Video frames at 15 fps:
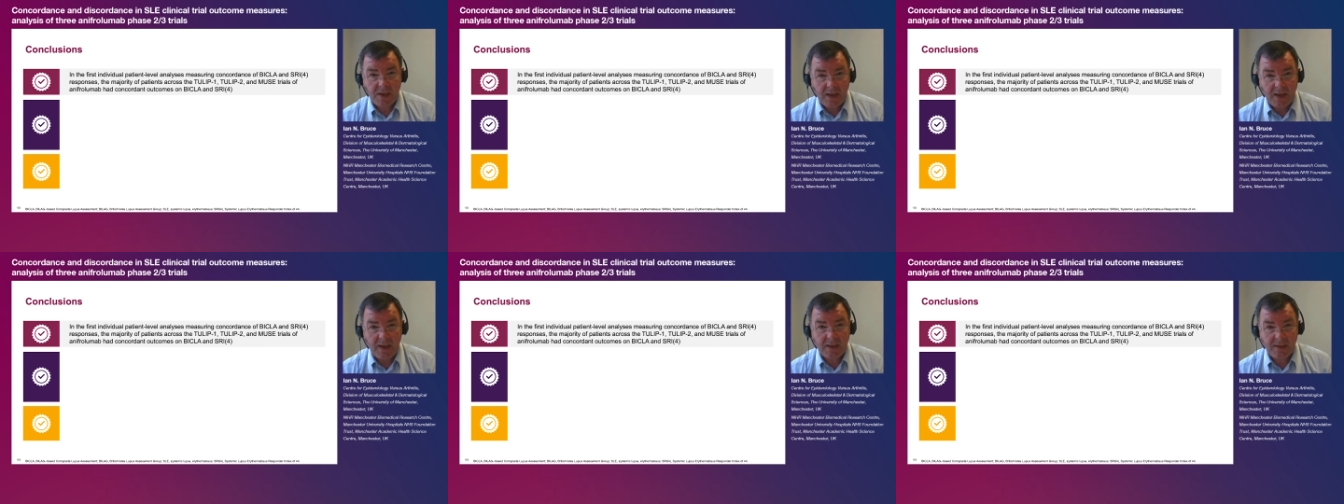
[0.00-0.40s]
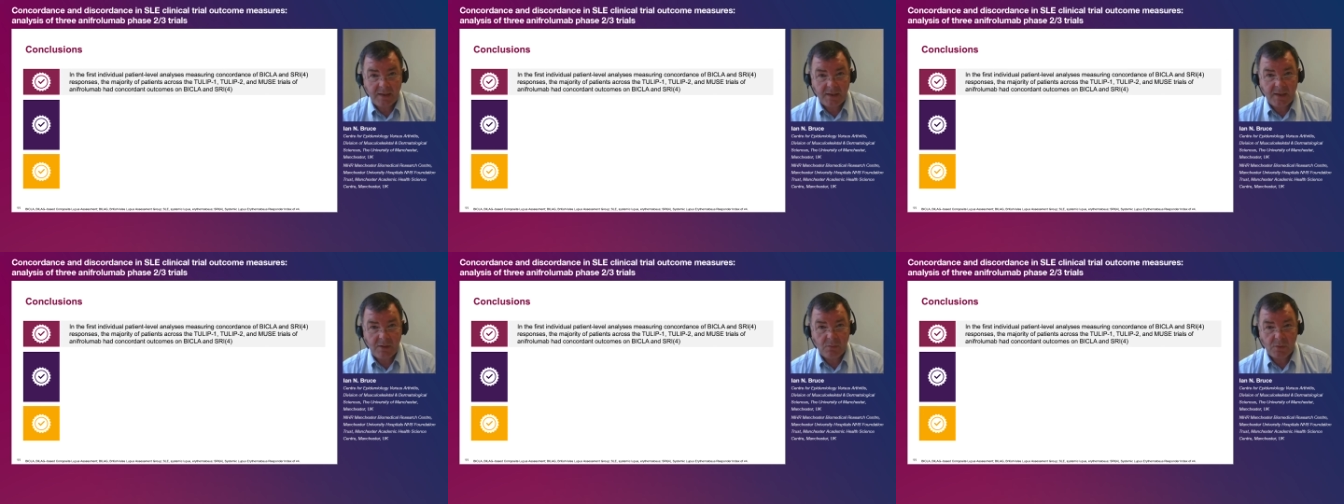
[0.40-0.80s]

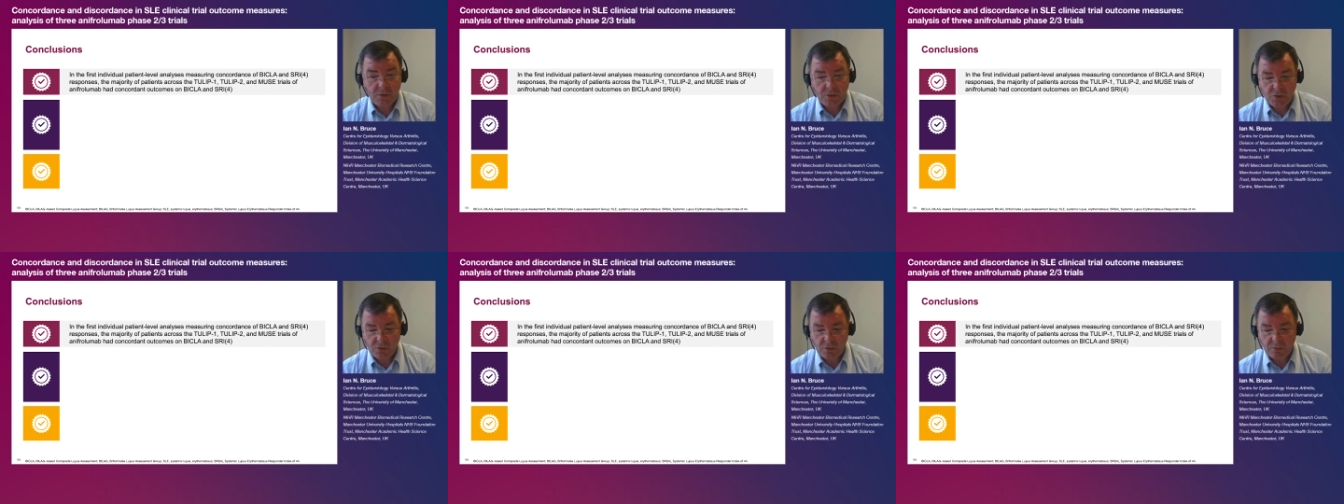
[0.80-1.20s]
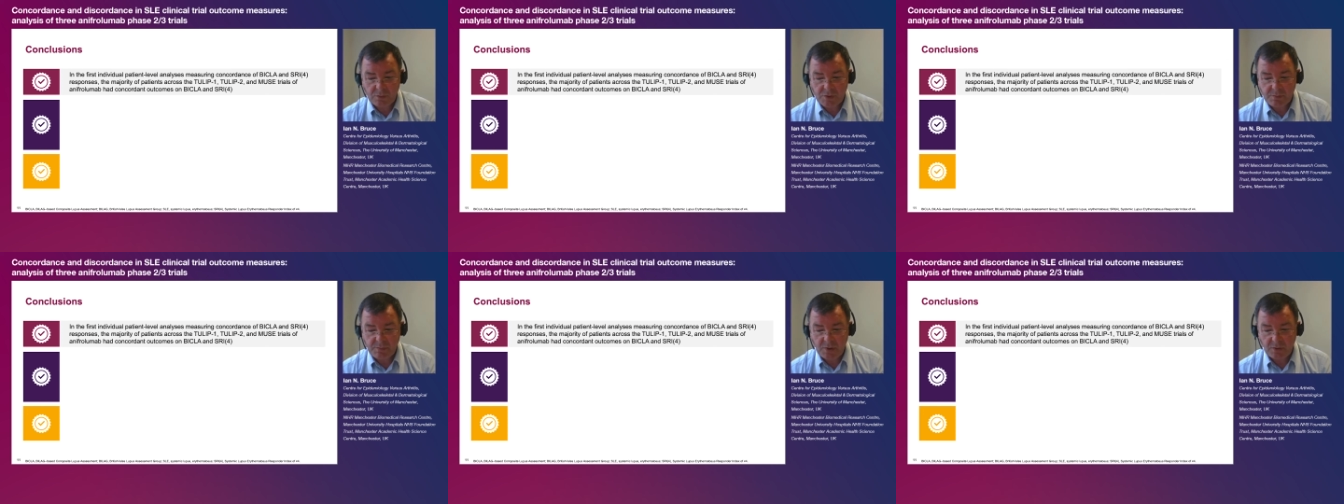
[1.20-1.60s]
i.e. were dual
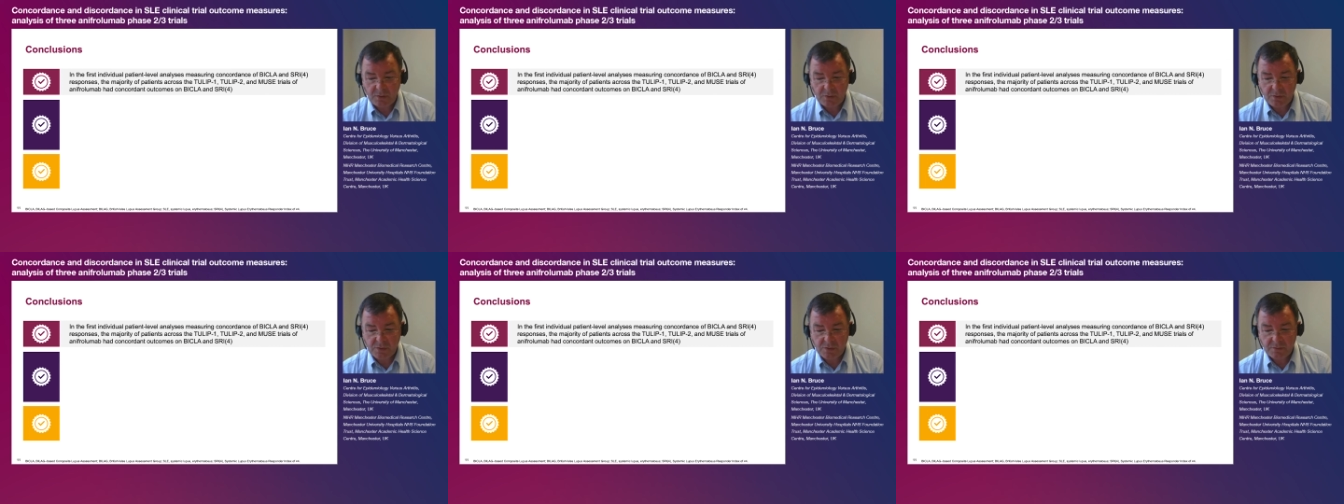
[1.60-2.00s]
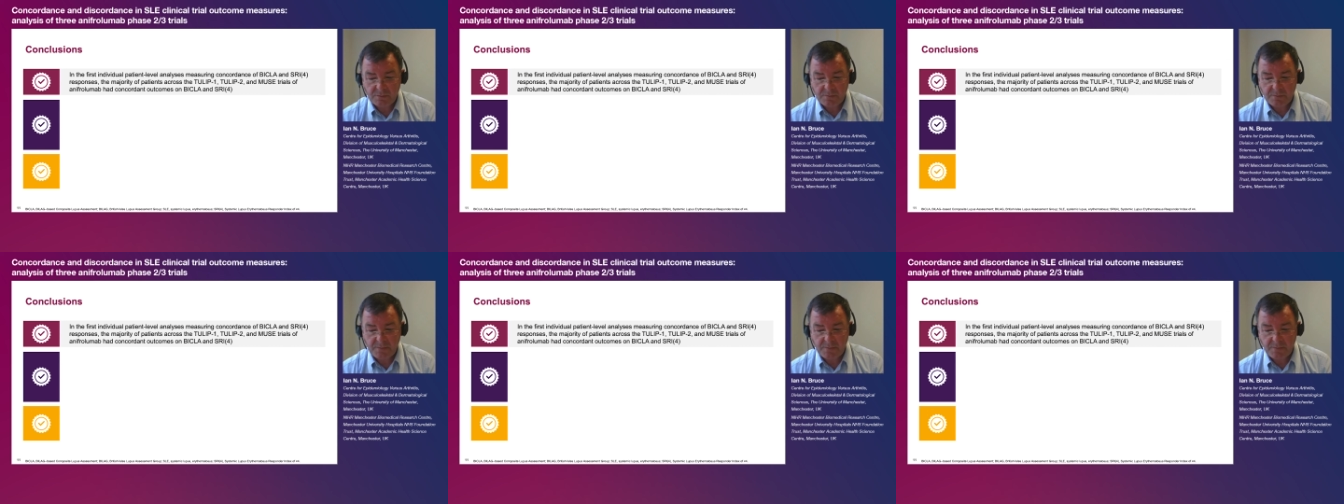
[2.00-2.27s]
responders.